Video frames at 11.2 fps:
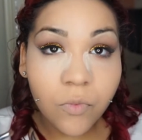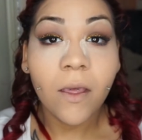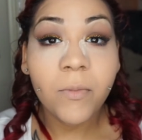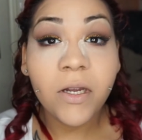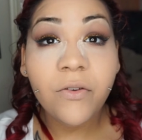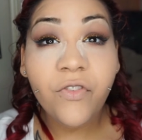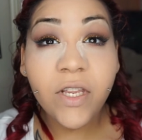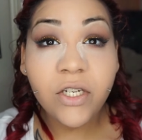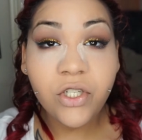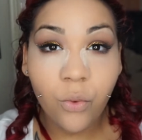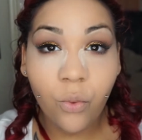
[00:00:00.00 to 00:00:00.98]
I'm gonna
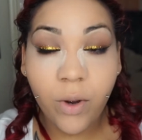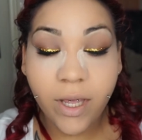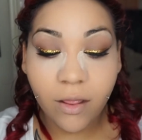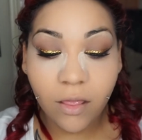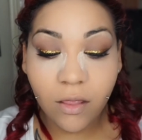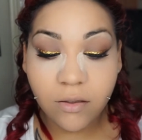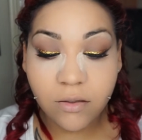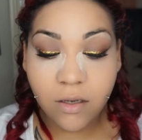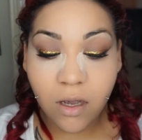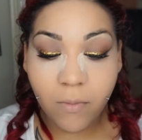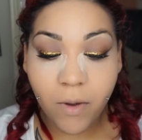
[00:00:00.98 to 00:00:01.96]
finish with
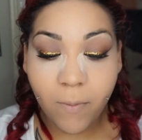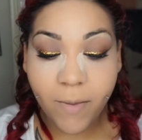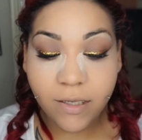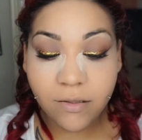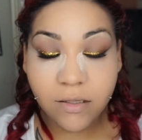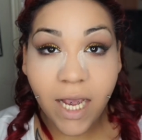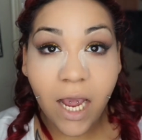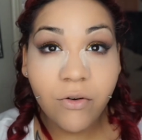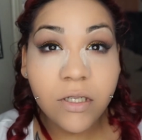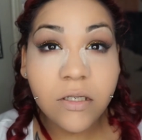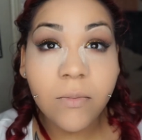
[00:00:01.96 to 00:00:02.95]
some
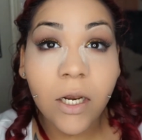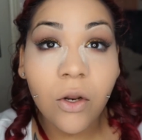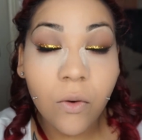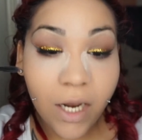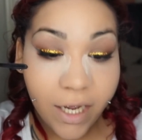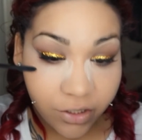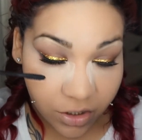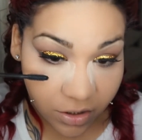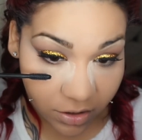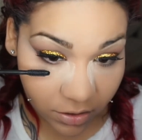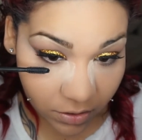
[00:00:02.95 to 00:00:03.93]
mascara to my lower
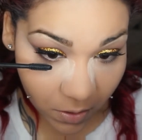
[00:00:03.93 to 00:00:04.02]
lashes.